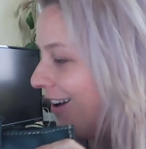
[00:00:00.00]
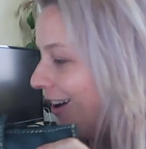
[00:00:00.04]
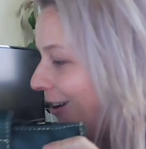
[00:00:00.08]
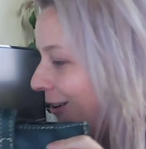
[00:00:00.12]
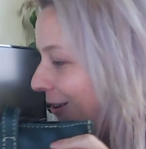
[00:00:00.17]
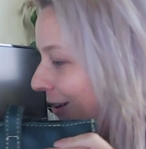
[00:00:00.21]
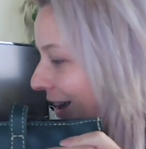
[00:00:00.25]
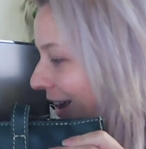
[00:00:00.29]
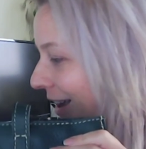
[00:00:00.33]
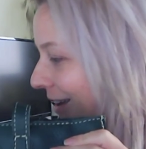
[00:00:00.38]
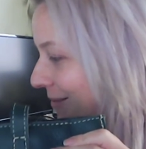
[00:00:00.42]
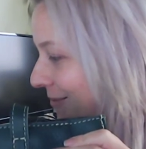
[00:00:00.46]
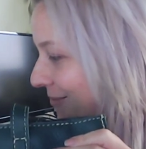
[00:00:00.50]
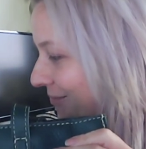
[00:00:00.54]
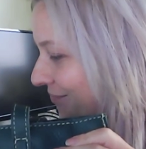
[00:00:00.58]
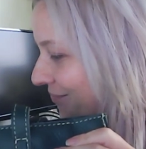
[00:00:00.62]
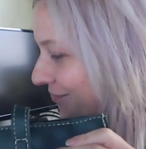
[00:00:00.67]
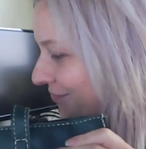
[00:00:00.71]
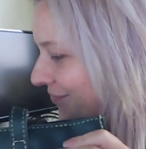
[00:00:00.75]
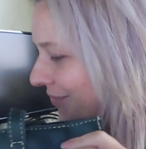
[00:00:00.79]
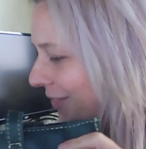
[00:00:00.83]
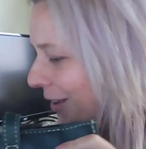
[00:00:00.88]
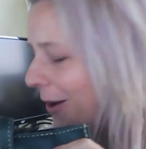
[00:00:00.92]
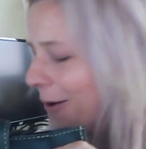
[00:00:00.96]
Okay.
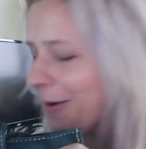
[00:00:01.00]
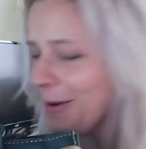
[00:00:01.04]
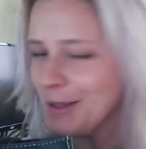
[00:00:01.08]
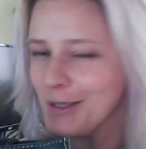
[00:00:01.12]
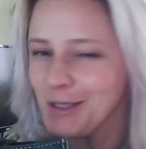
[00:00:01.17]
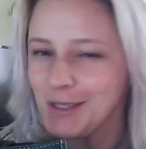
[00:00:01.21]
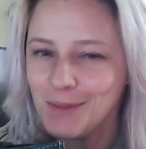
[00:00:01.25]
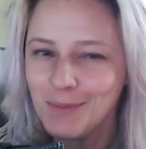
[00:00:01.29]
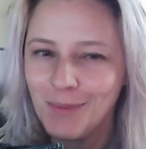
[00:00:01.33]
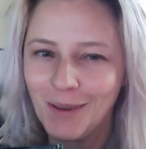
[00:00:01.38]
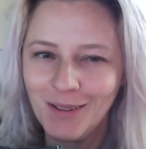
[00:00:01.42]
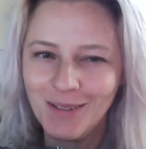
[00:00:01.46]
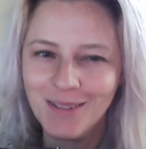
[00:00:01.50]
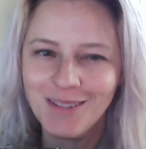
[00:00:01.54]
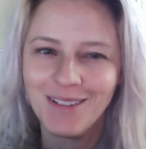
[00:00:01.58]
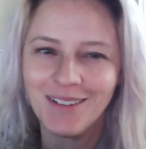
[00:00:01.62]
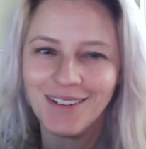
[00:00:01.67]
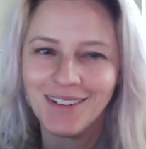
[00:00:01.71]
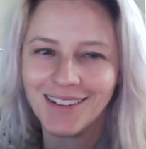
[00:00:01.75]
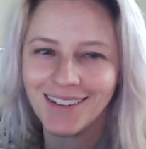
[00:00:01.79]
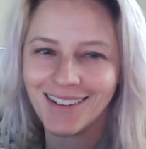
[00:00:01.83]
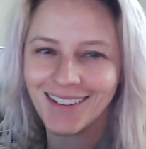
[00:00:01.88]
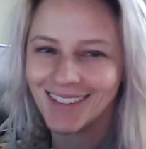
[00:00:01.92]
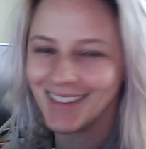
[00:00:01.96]
Oh, and it smells so
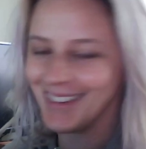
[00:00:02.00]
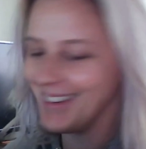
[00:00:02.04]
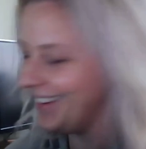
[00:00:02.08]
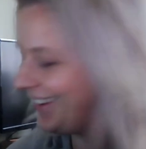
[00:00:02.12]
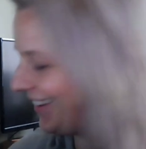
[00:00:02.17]
good.